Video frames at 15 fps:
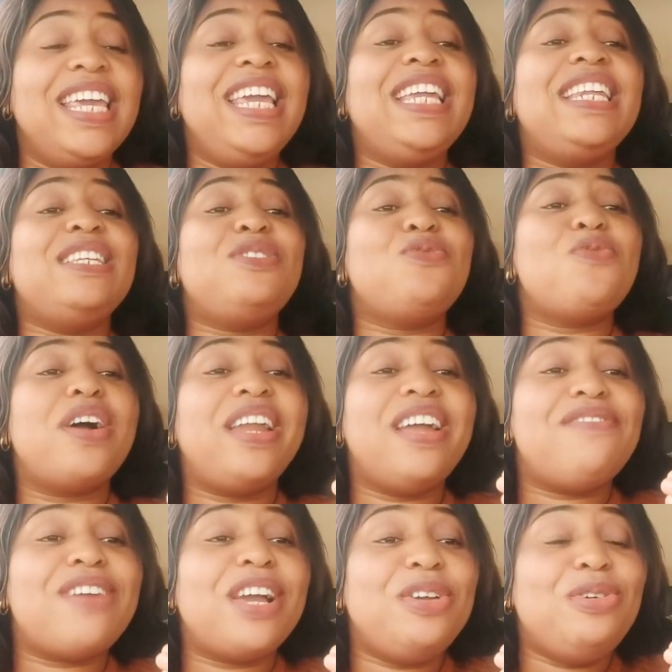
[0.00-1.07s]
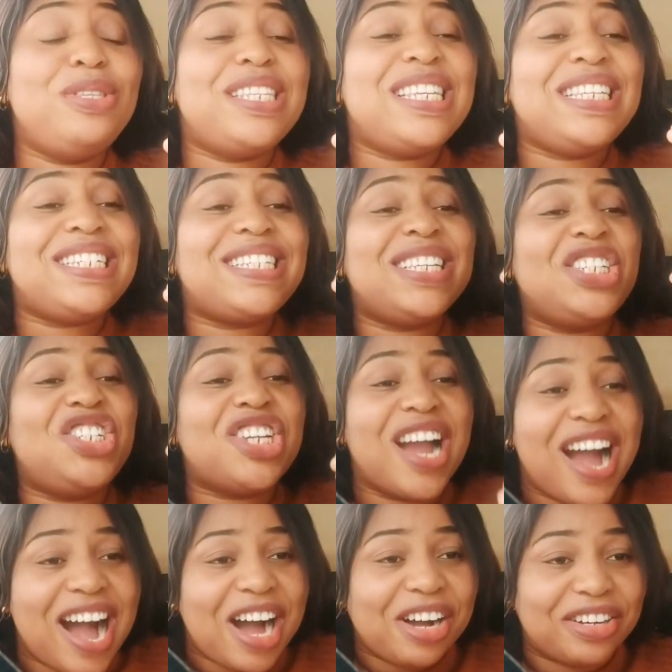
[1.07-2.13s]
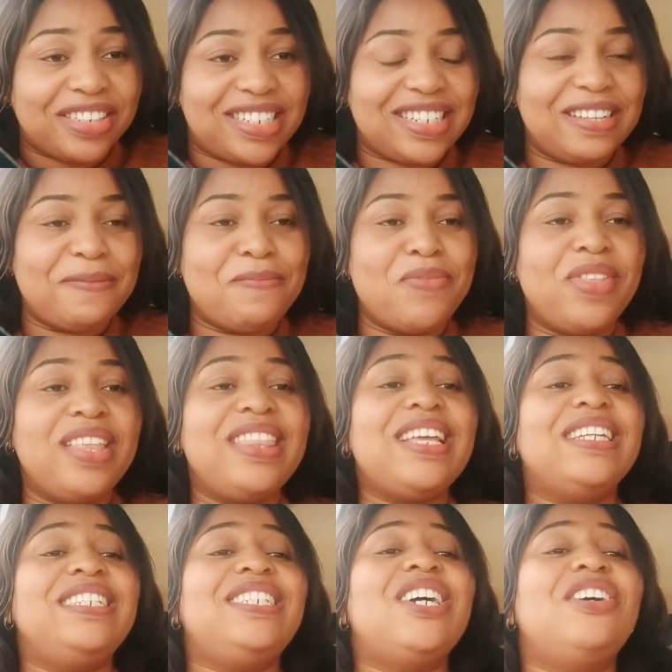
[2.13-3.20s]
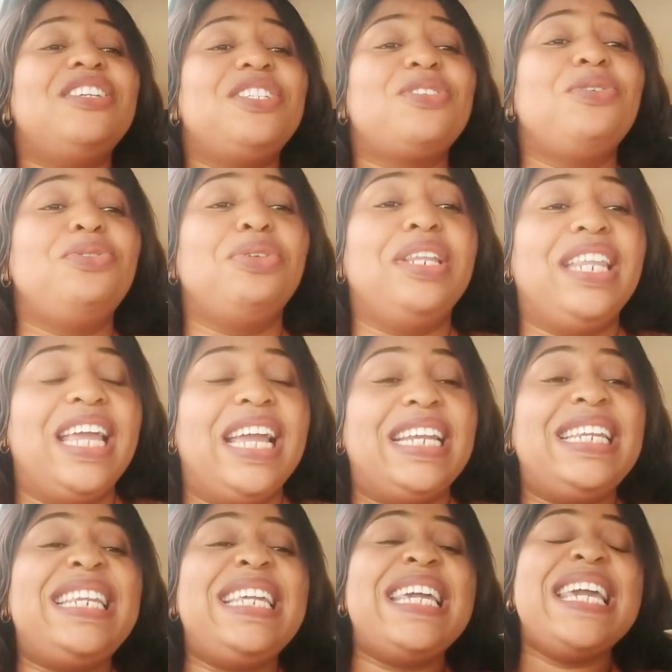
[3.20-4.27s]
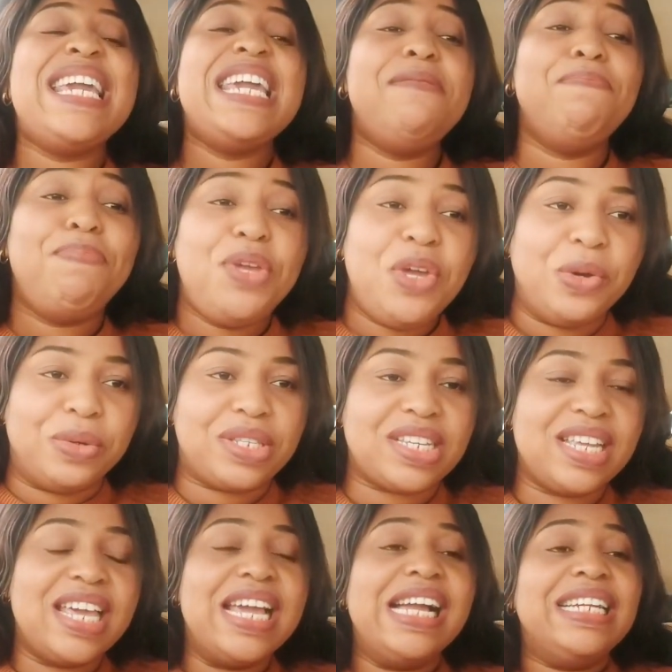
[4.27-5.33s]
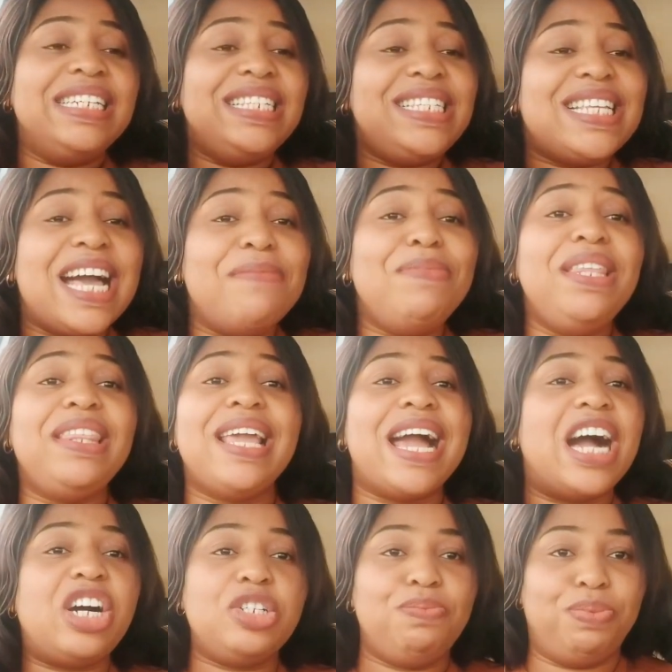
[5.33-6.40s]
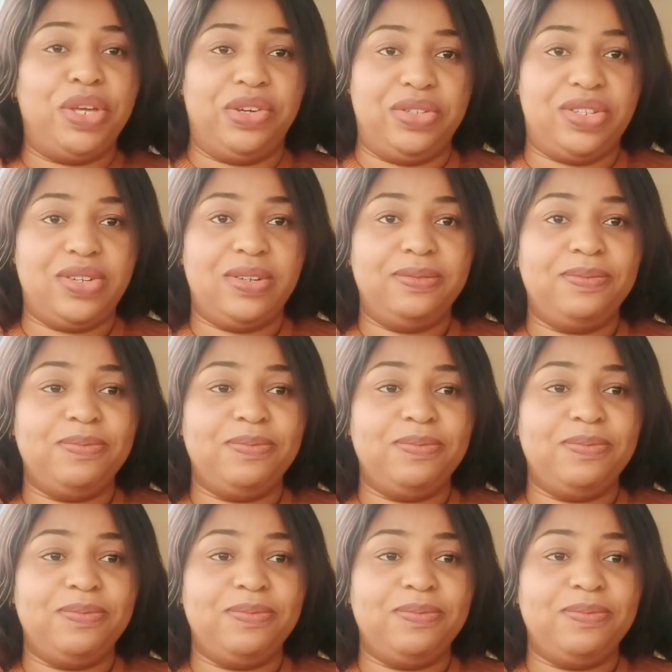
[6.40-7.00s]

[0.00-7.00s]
It is whatever you teach the child that the child is going to learn. The input determine the output.